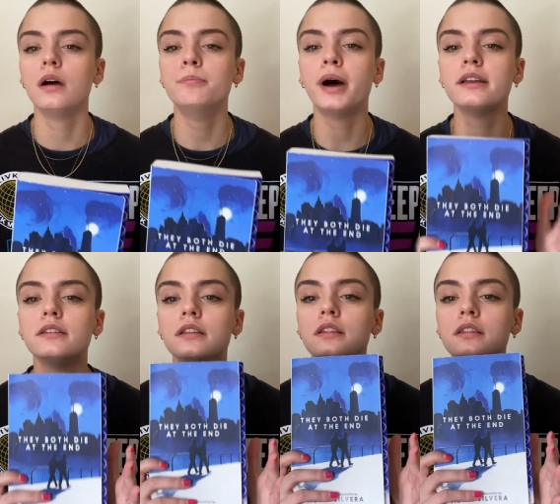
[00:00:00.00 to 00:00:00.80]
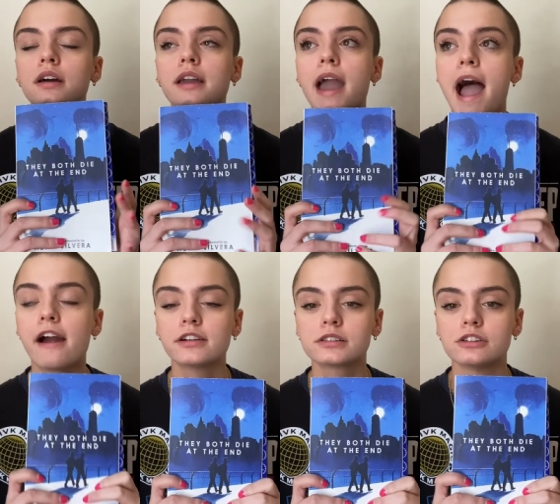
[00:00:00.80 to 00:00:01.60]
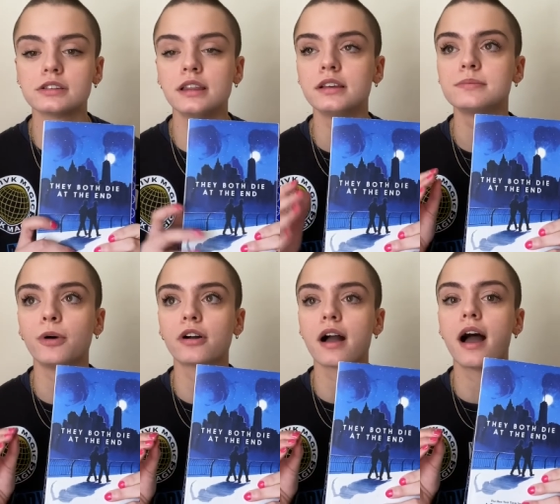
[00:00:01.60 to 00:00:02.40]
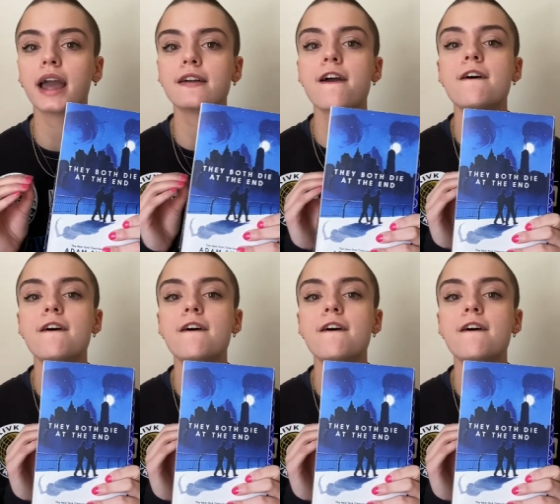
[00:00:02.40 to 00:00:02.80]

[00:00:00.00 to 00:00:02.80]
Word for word: But the characters in this book I